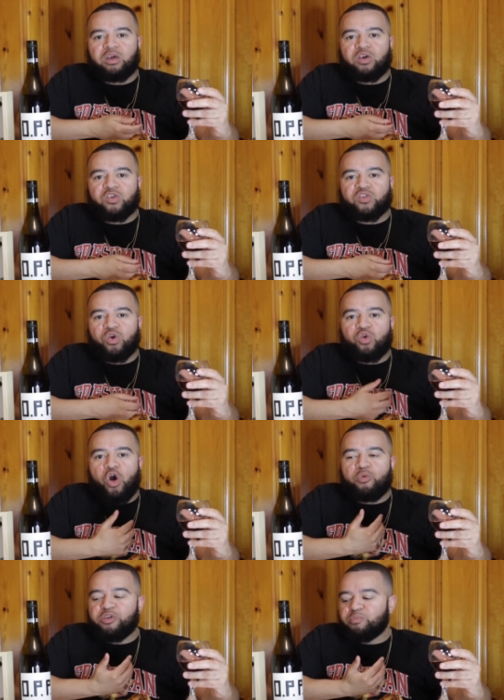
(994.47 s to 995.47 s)
So
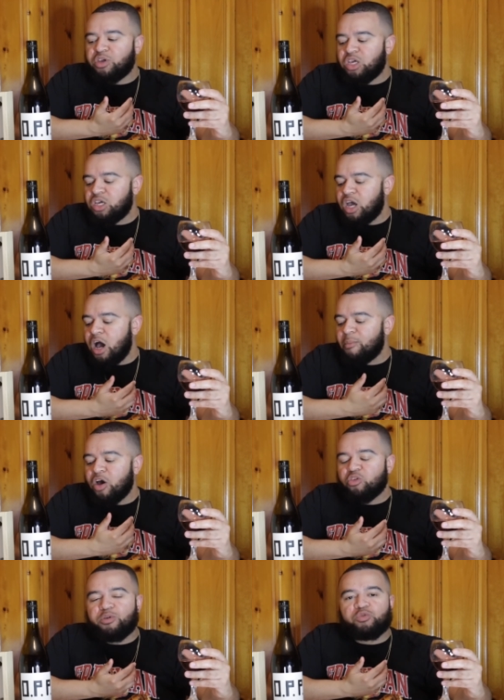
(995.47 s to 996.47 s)
OPP,
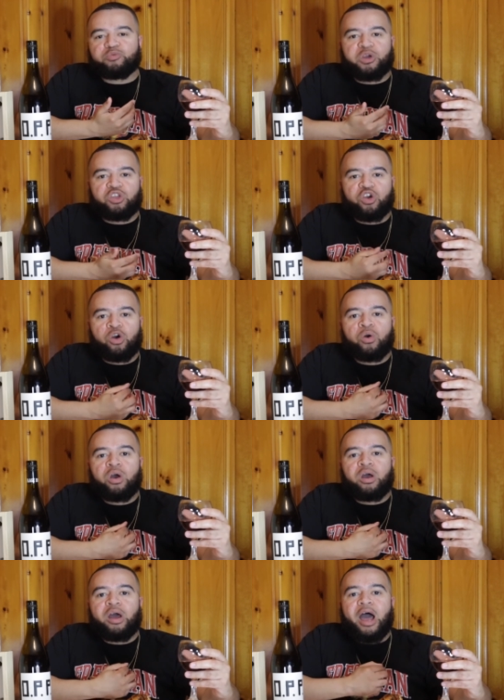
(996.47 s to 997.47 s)
Other People's Pinot,
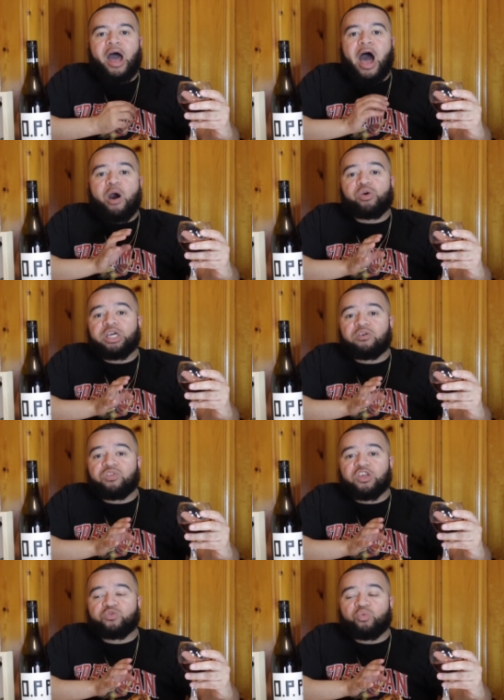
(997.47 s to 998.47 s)
I would give
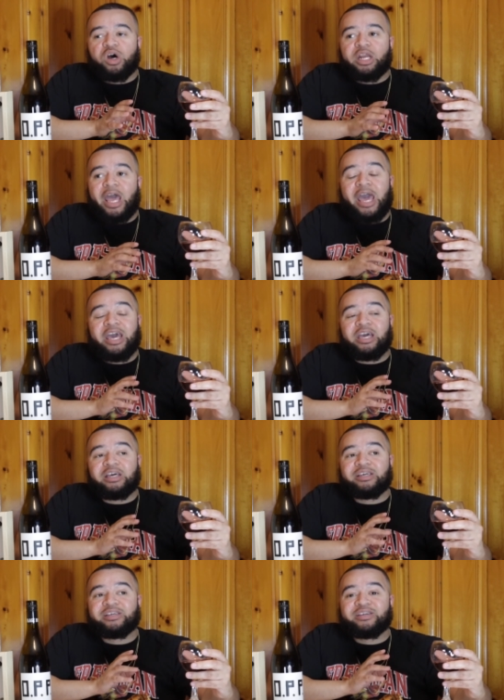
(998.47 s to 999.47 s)
this one
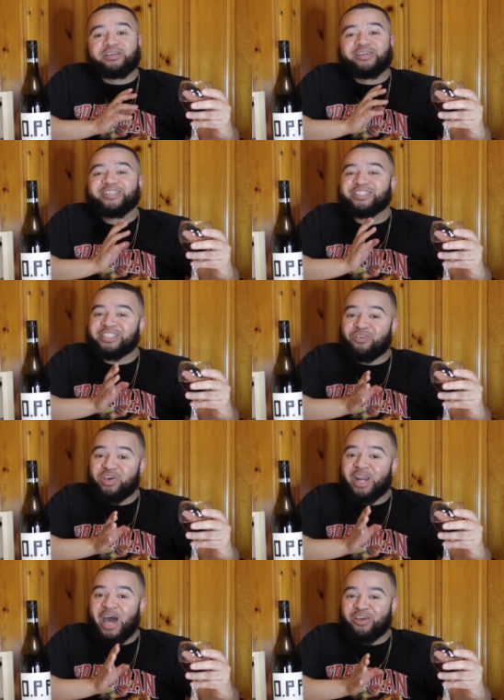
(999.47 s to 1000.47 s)
a
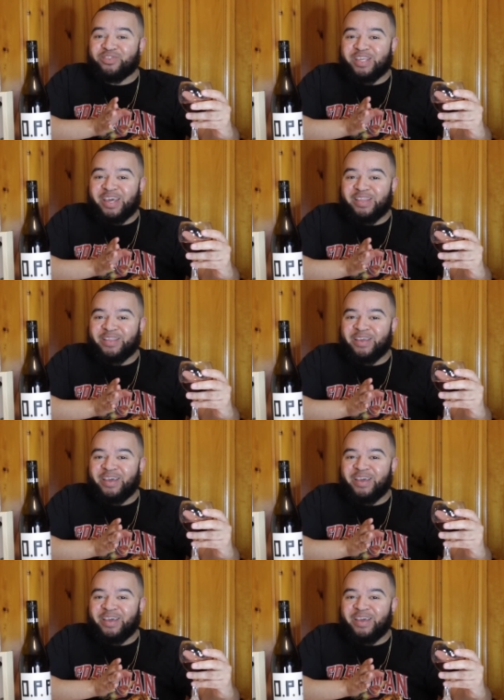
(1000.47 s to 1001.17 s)
7 out of 10.